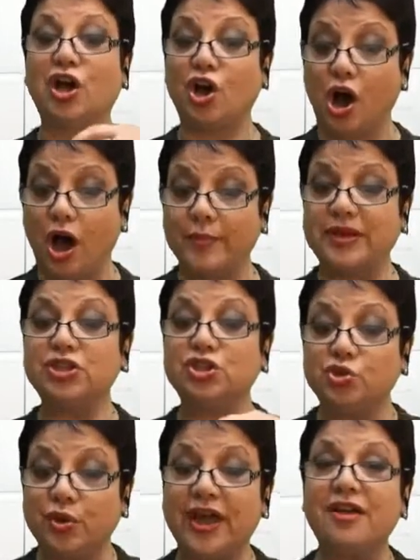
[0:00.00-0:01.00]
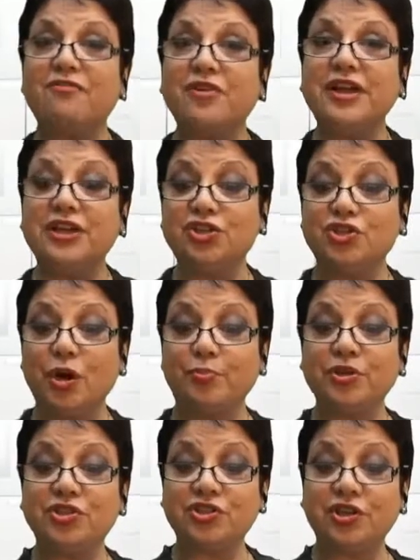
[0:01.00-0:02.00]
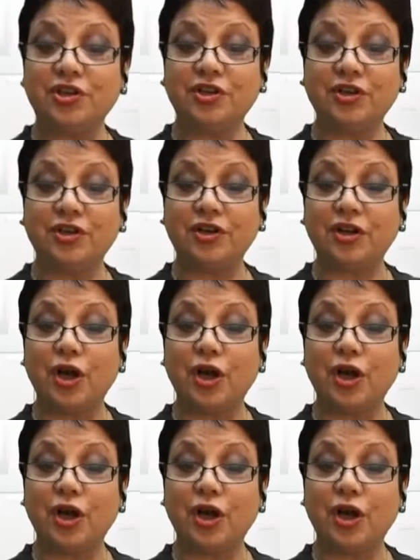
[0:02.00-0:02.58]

common to every interpreter,